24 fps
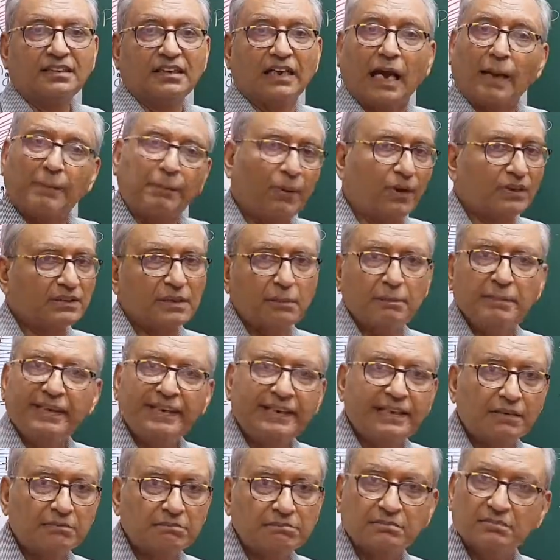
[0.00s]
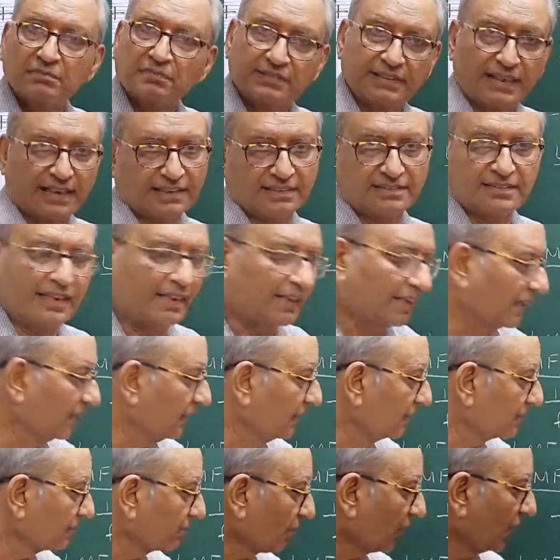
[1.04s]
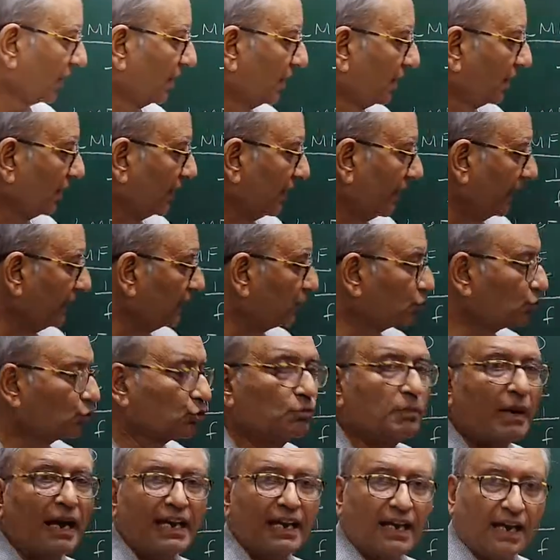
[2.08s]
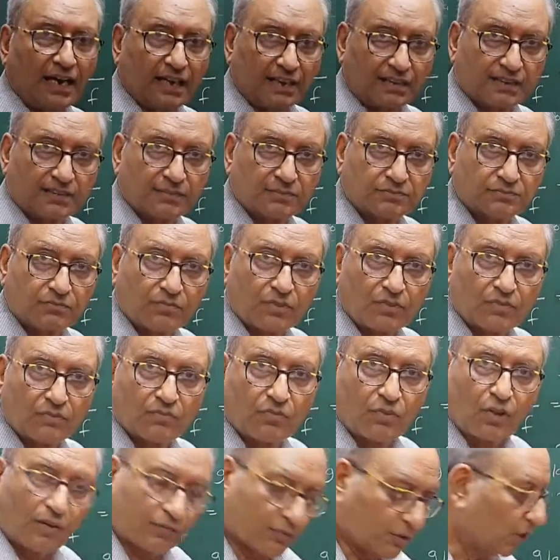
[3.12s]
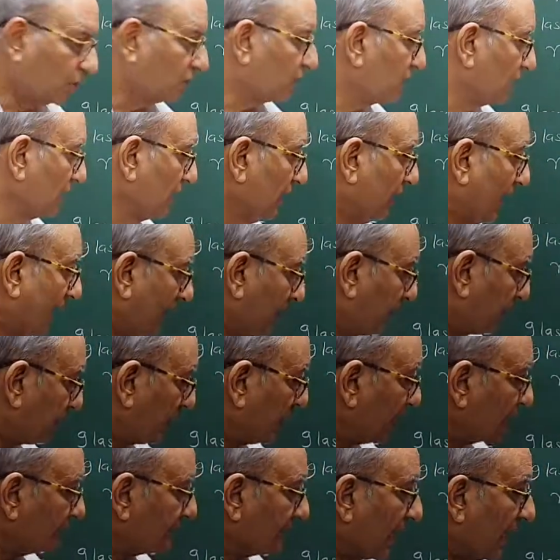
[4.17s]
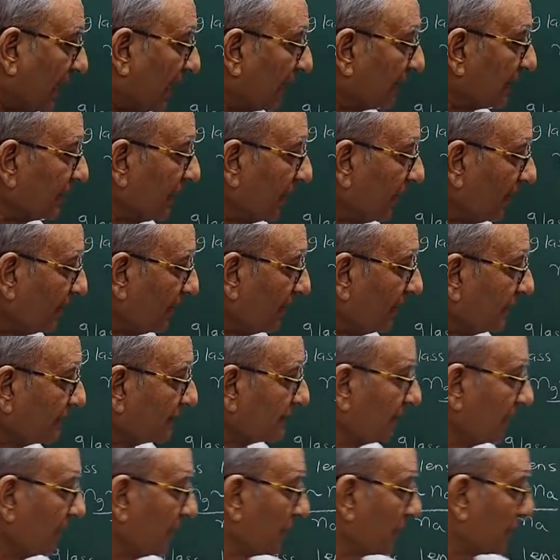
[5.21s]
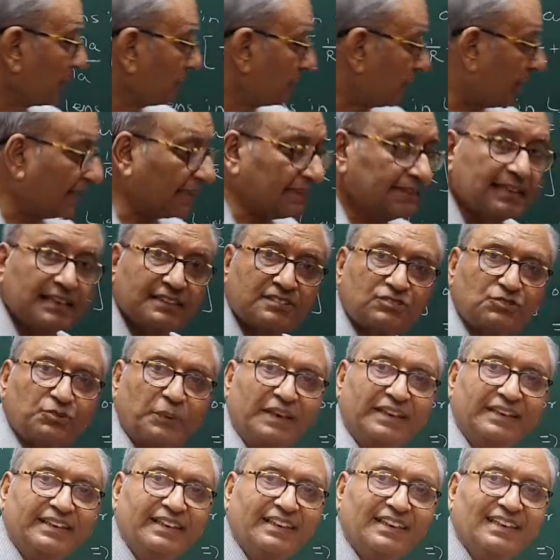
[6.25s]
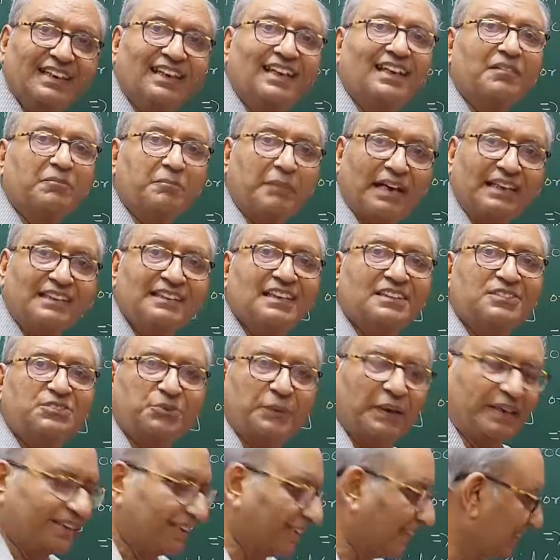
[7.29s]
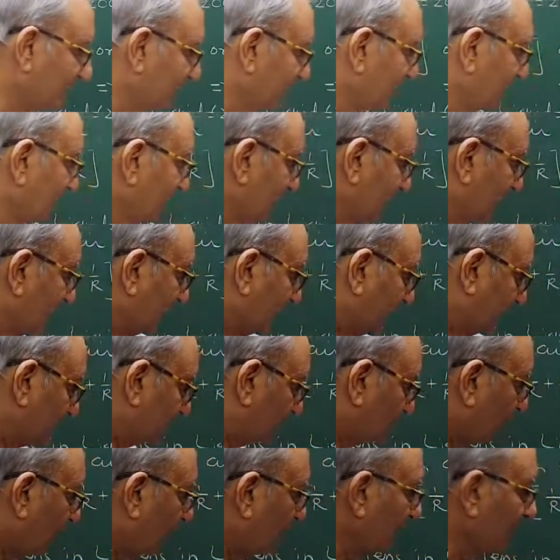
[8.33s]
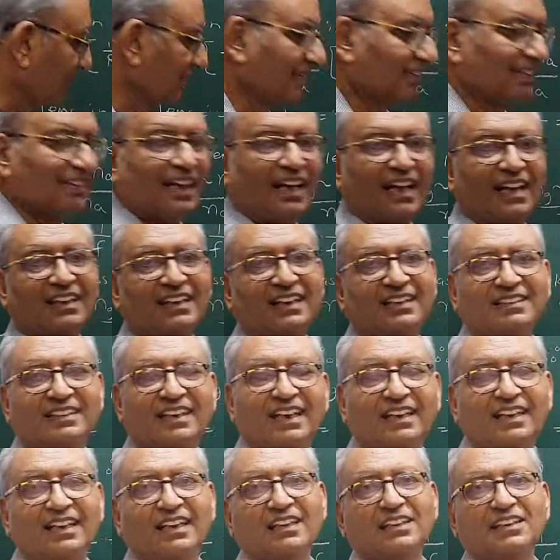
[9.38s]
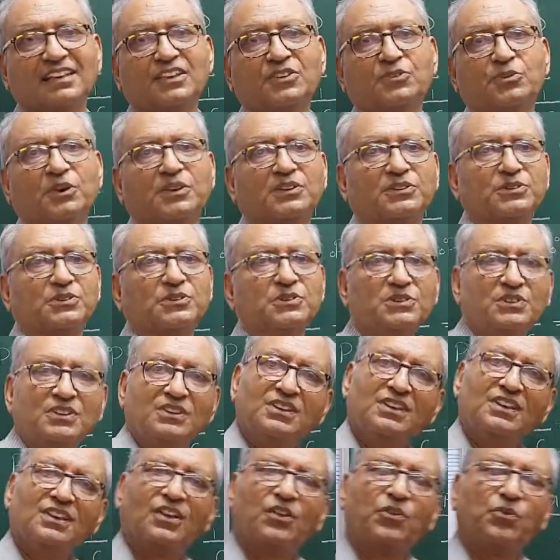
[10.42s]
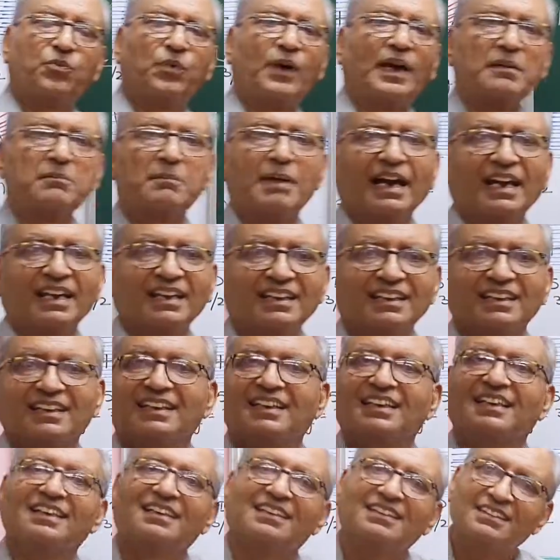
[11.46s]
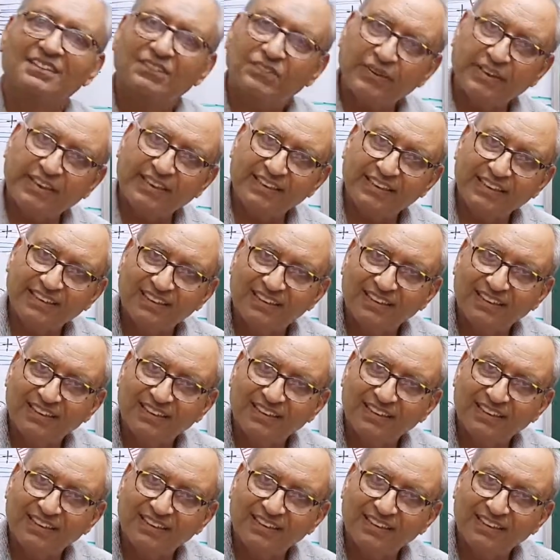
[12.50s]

upon the medium that is NL into 2 by R. Of course, I place R now as minus 20, minus 20. I solve, I get NL equal to 5 by 3.